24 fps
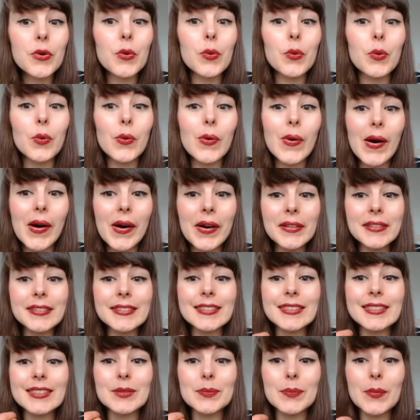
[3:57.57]

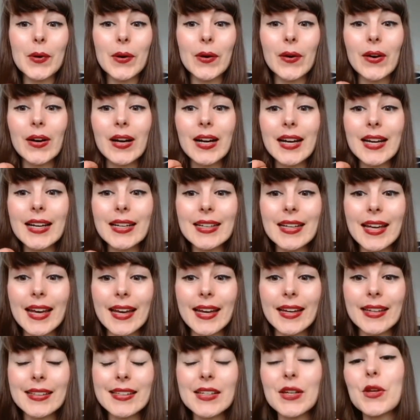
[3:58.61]
once more again.